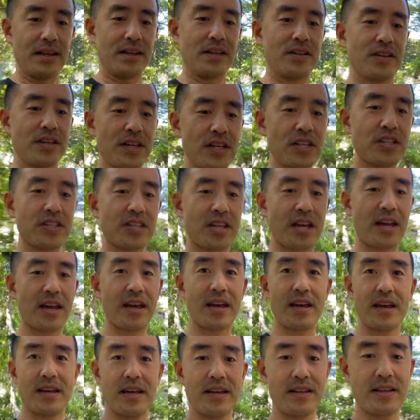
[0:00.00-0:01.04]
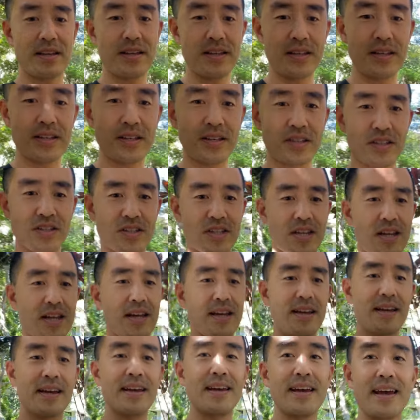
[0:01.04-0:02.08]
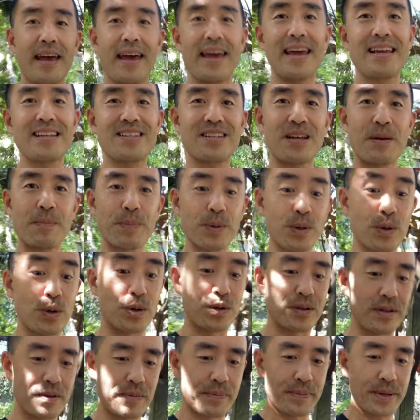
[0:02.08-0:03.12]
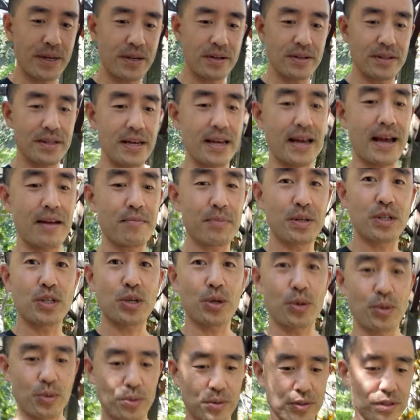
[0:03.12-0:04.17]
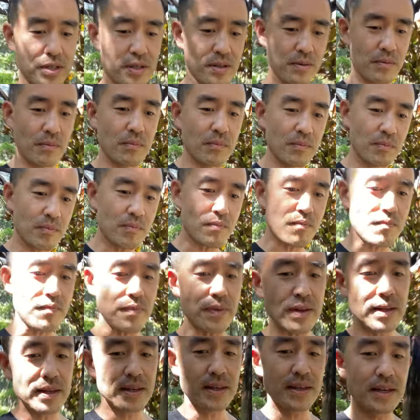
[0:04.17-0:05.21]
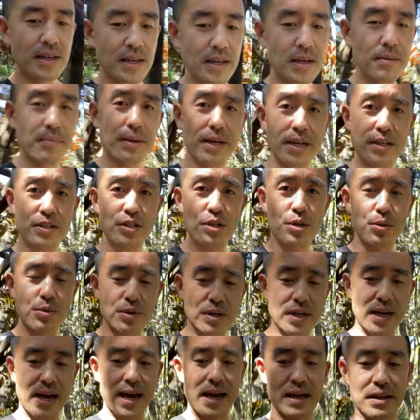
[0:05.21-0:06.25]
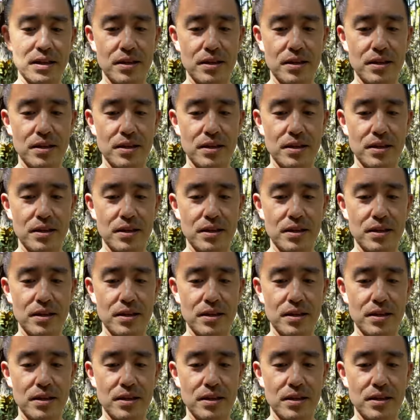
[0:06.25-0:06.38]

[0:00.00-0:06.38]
this is atypical. Apparently, I've been told by a tour guide